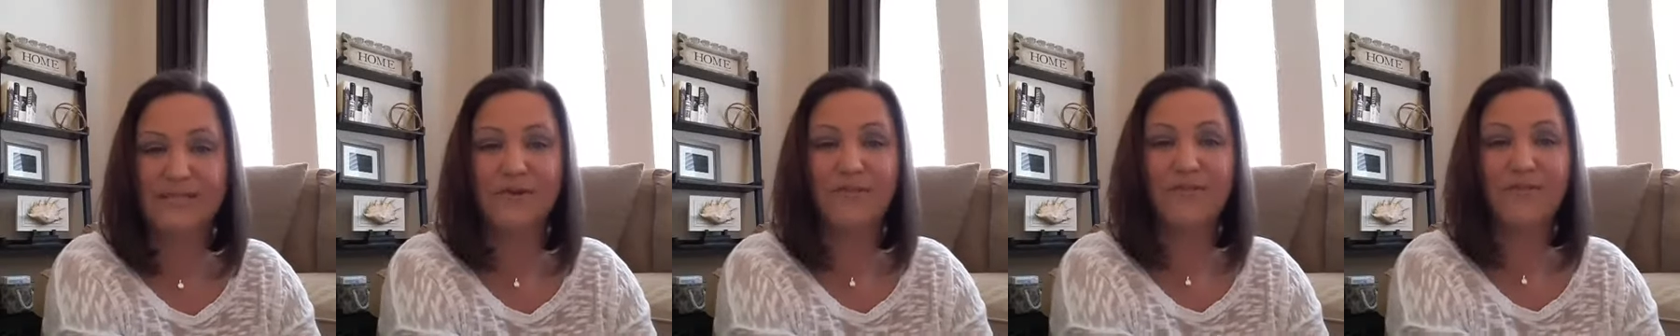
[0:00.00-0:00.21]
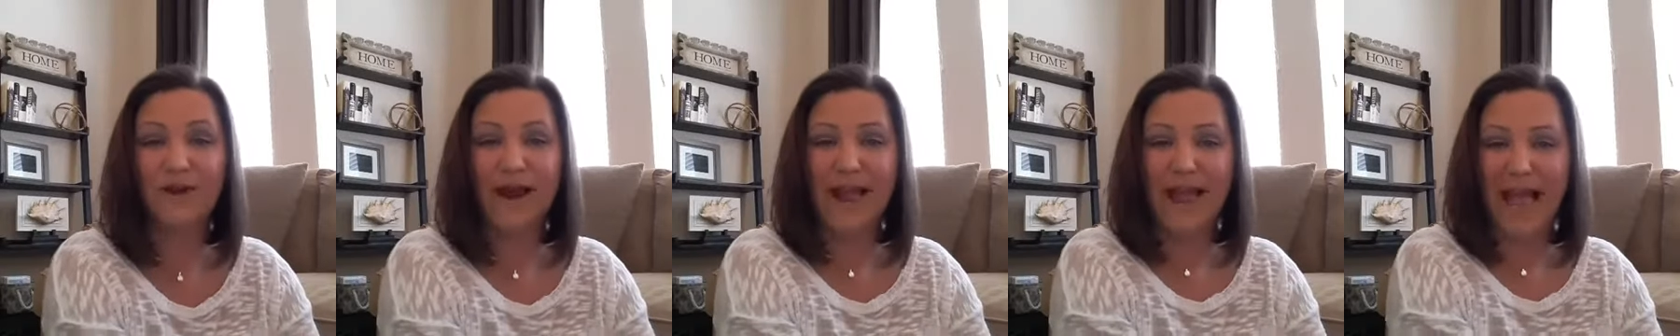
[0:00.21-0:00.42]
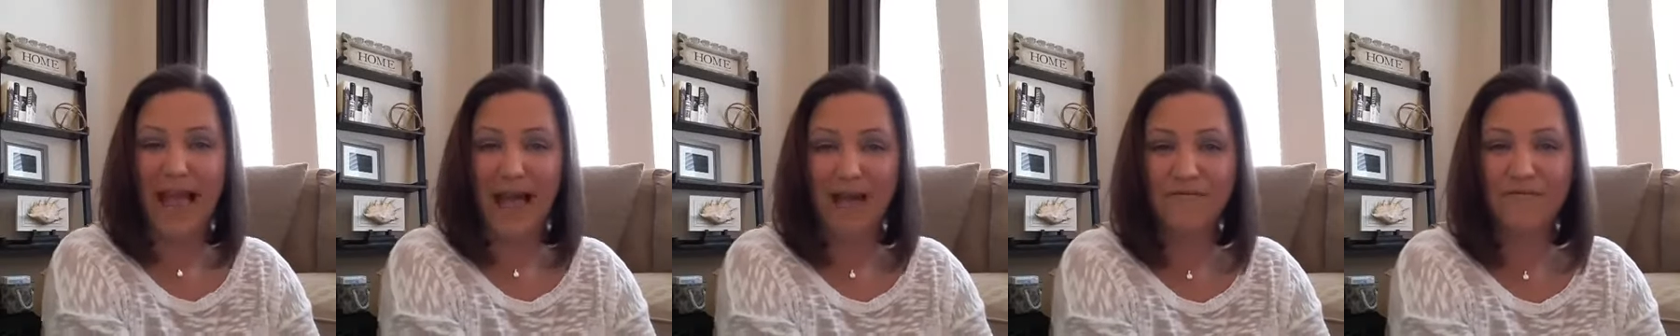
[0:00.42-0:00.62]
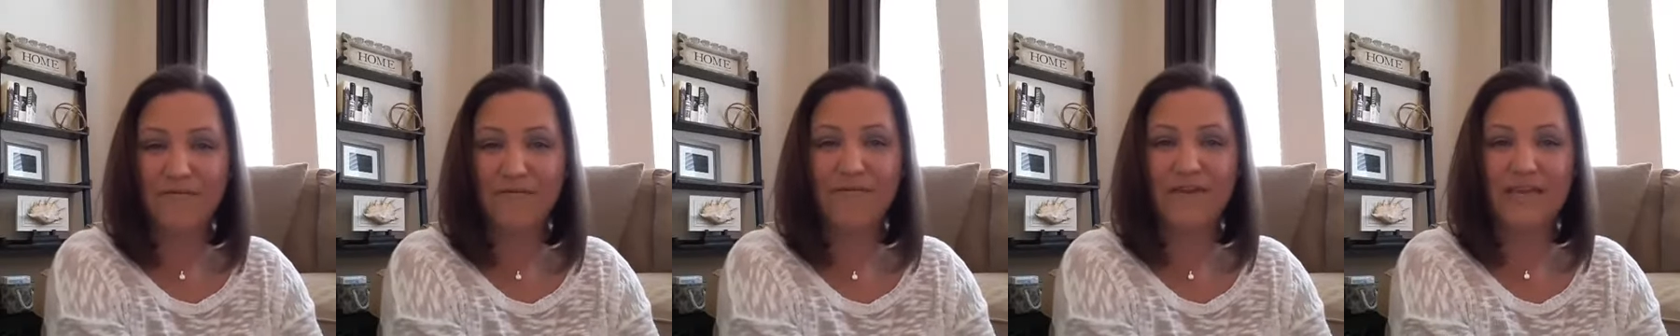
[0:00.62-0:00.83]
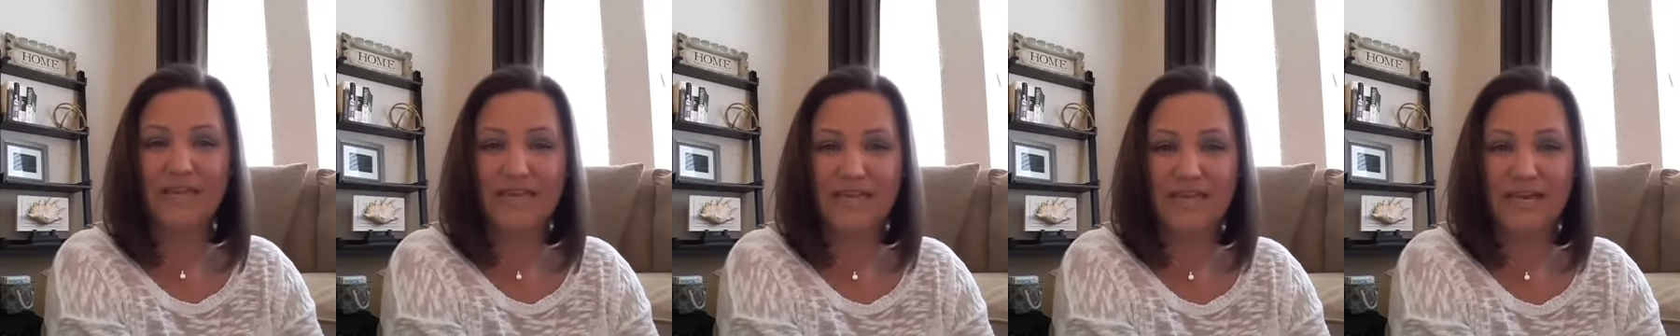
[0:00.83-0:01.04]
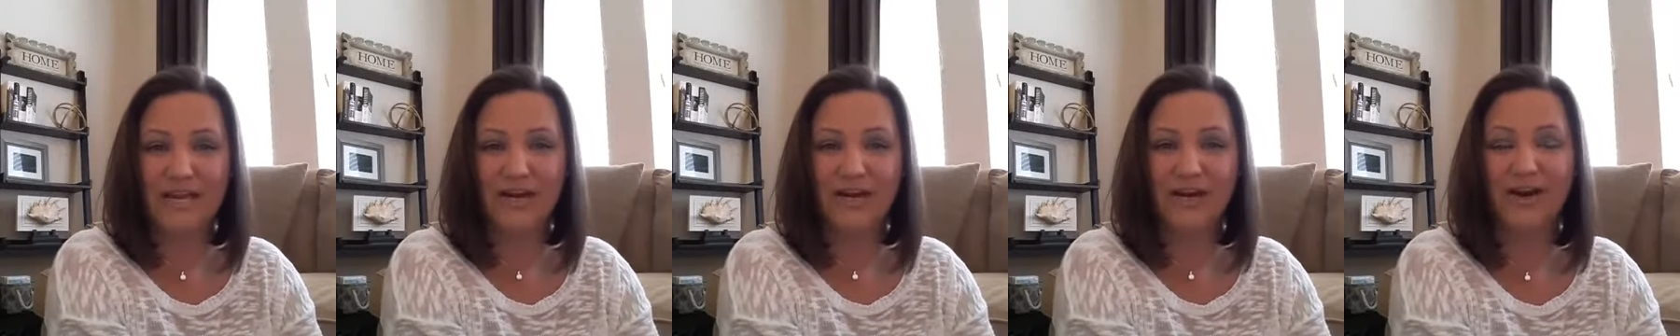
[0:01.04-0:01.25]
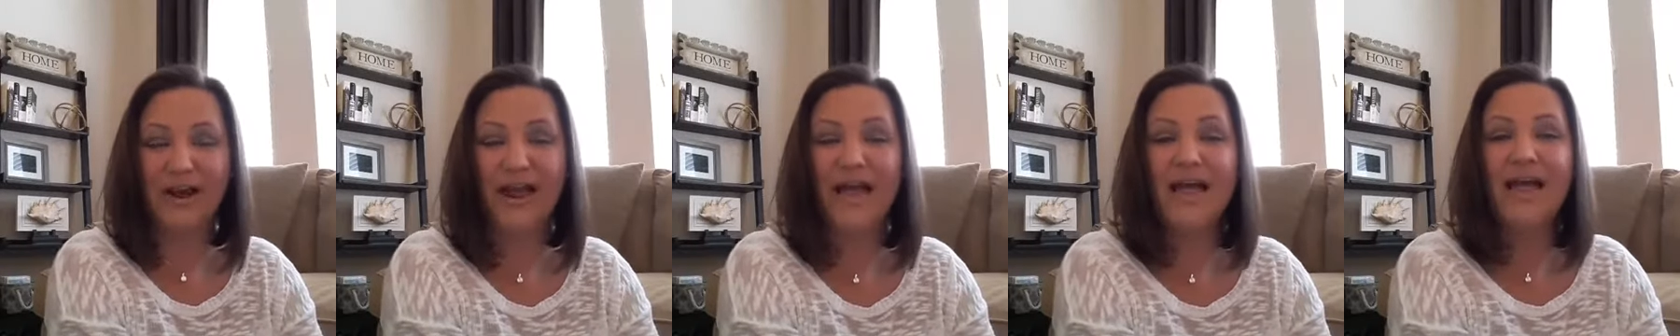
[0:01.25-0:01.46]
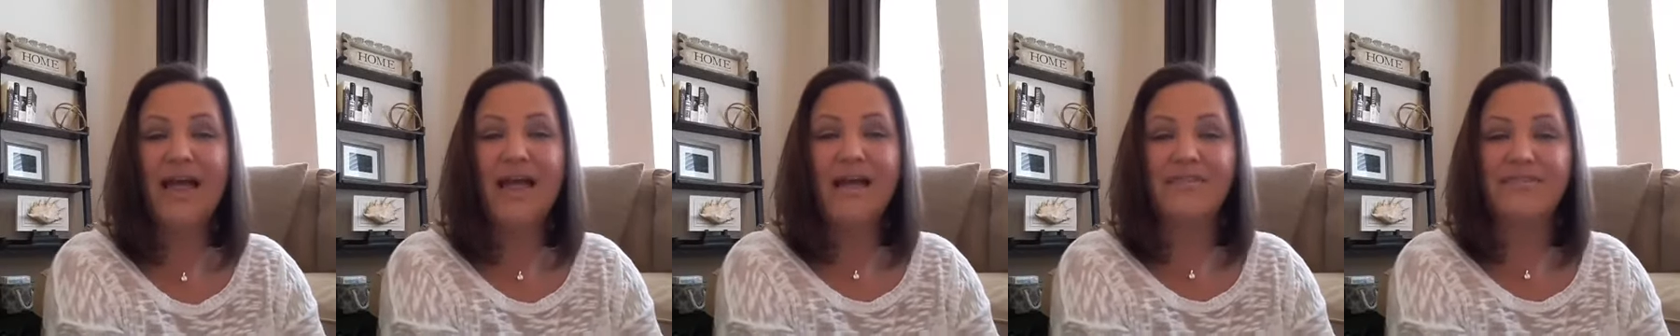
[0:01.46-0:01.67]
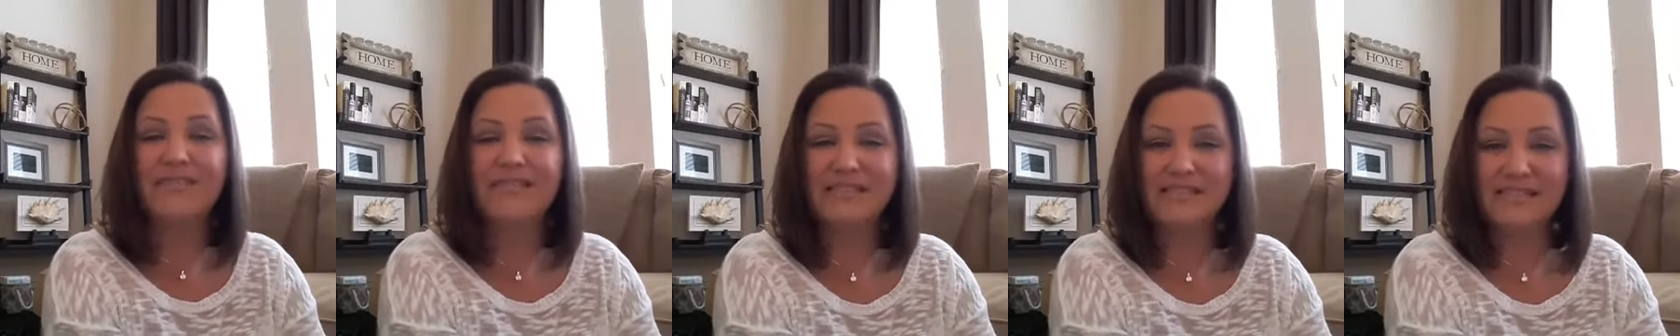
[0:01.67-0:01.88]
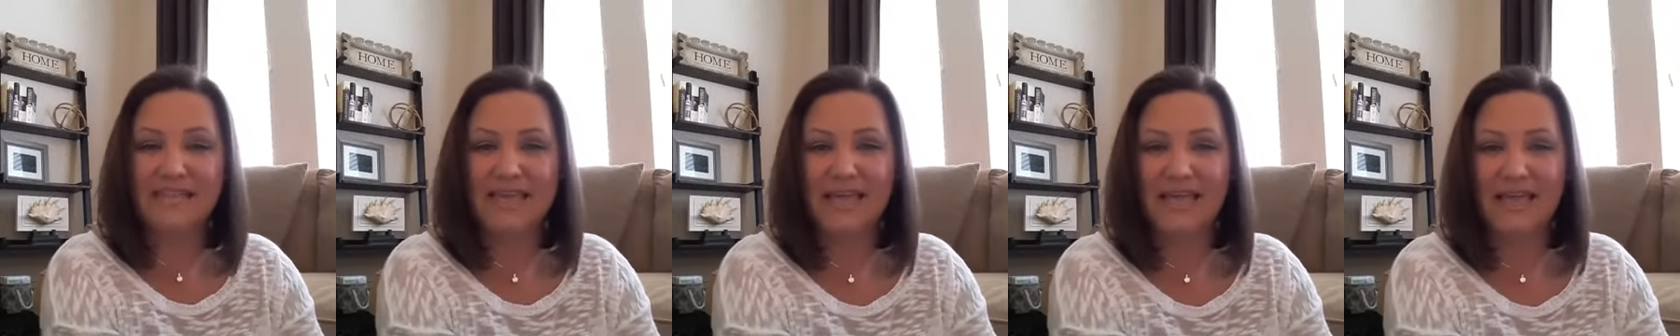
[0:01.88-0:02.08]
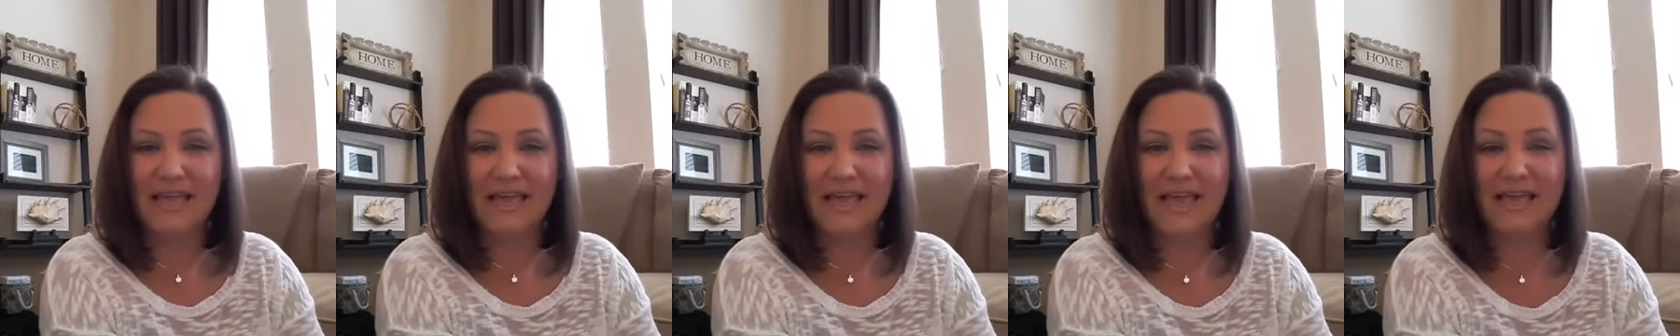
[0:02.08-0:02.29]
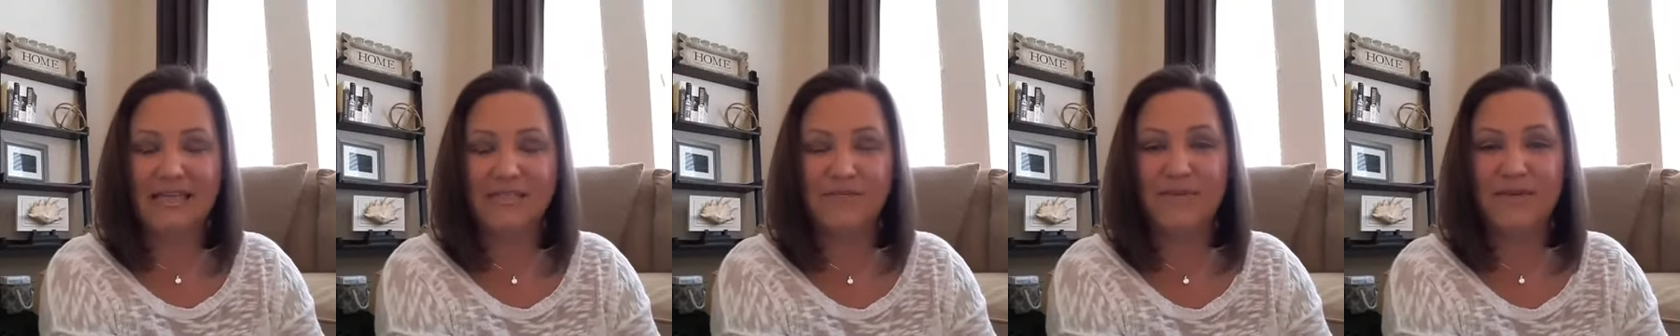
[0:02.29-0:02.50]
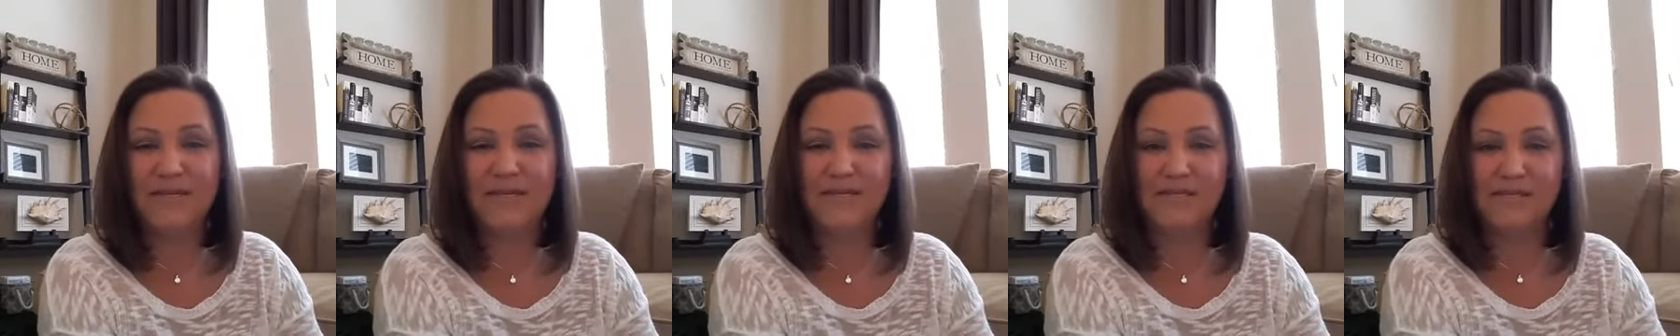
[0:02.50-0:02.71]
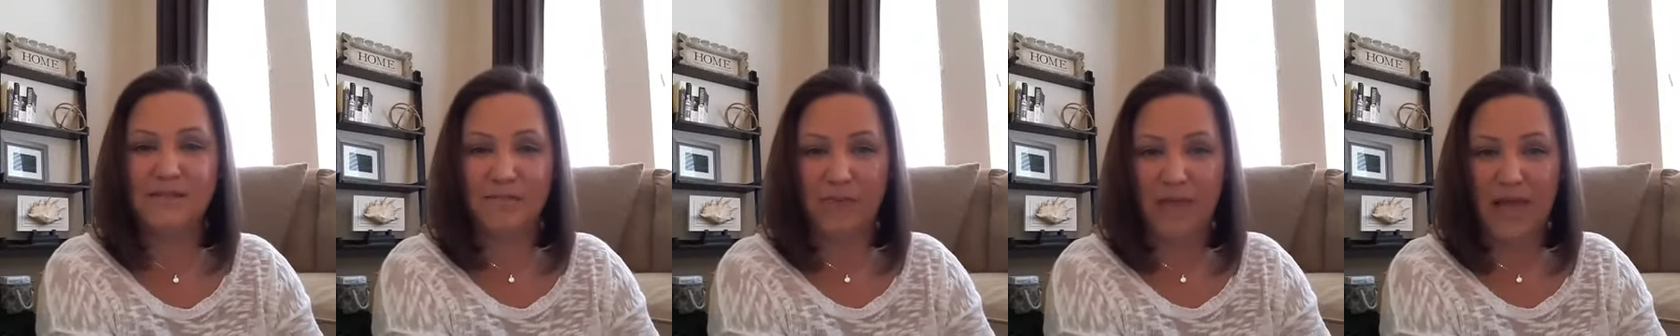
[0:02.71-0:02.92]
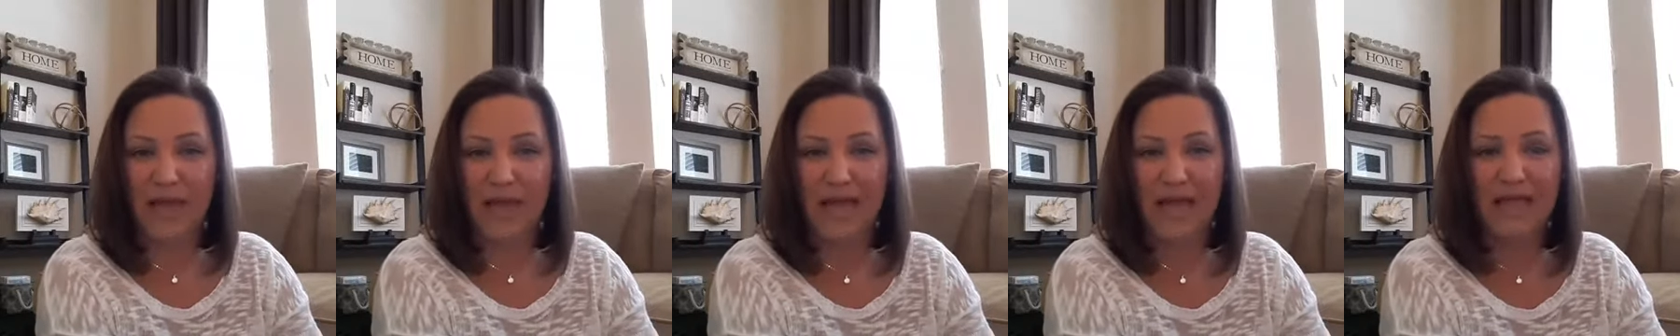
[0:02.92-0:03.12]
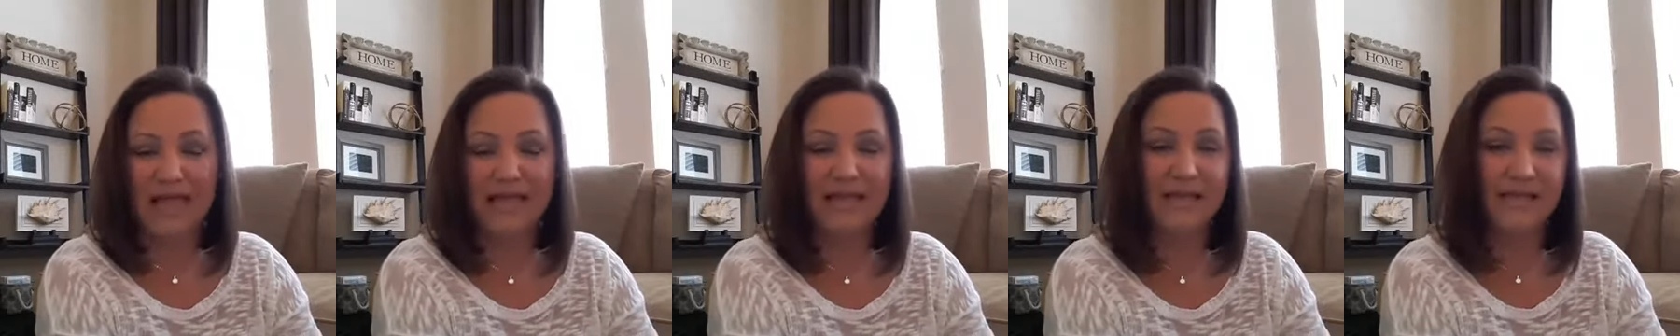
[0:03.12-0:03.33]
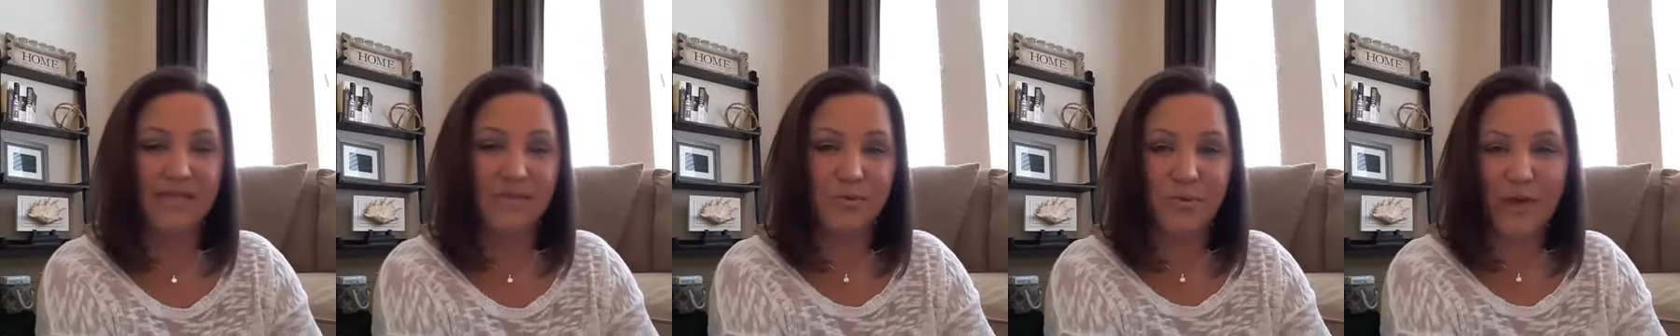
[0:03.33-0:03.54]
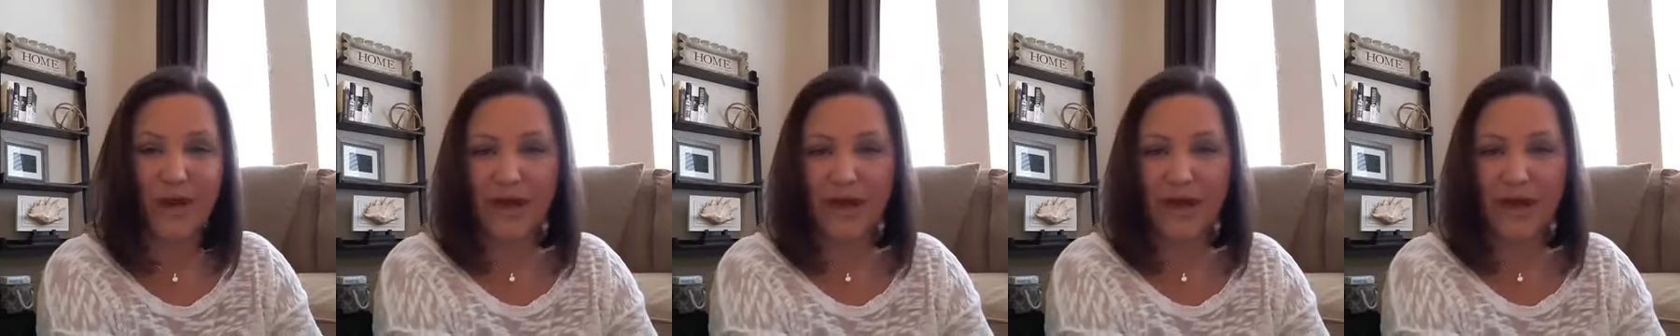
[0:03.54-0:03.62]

So for half of a year, this king has been displaying his